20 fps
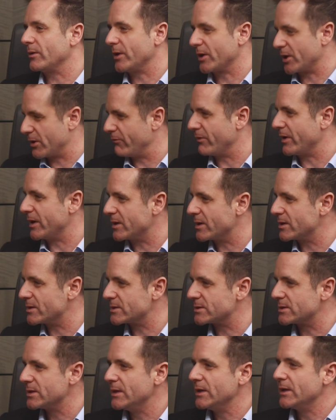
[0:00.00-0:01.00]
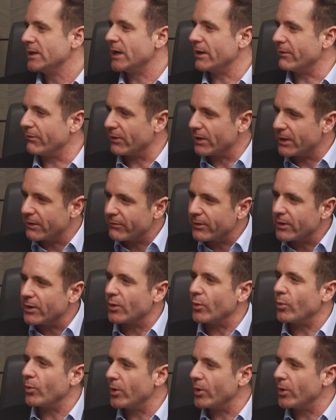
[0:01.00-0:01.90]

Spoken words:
the convenience of living,